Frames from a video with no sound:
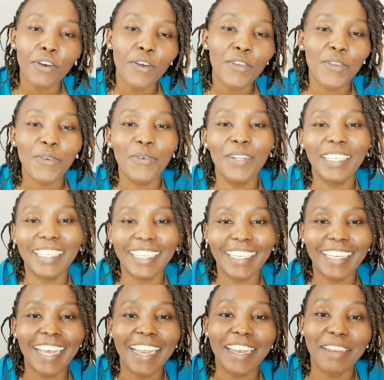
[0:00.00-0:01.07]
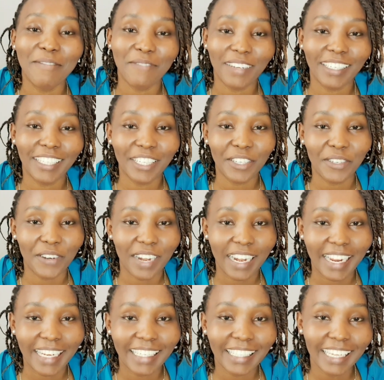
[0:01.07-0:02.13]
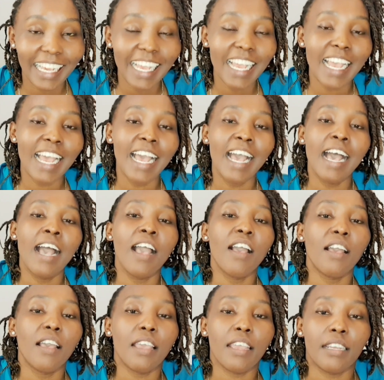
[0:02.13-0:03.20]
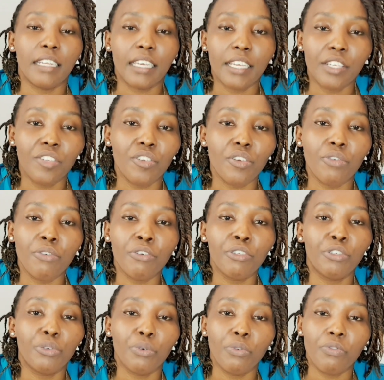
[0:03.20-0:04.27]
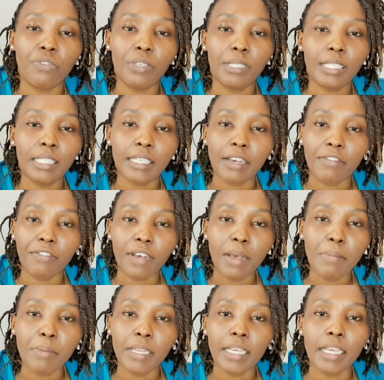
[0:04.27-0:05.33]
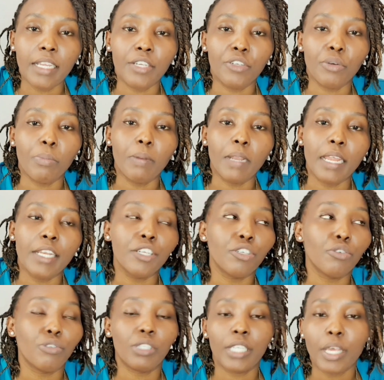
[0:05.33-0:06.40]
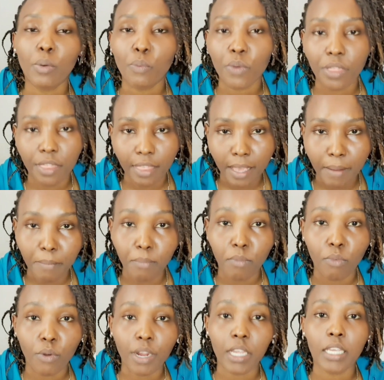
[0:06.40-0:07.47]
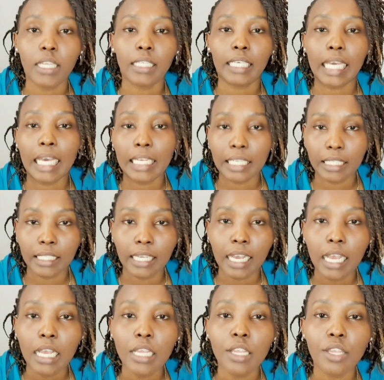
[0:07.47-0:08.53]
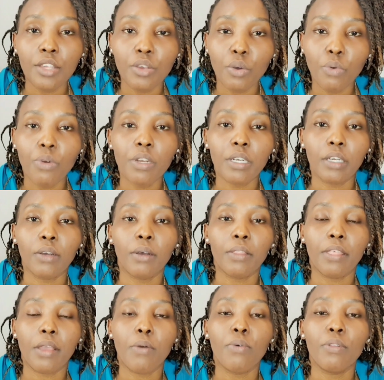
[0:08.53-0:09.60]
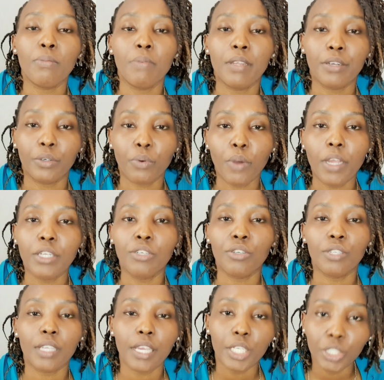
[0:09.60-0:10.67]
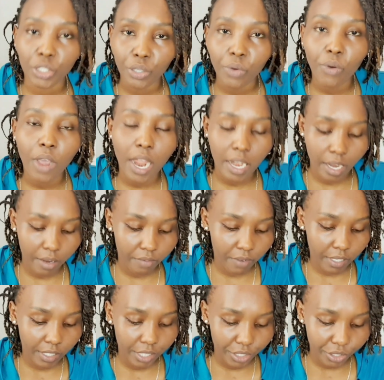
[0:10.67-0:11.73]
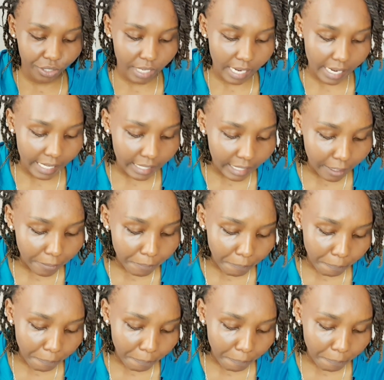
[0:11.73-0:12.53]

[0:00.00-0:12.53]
you will need an invitation letter in case you're going to visit a family and you're planning to stay with them where in Canada. They will be required to send you an invitation letter.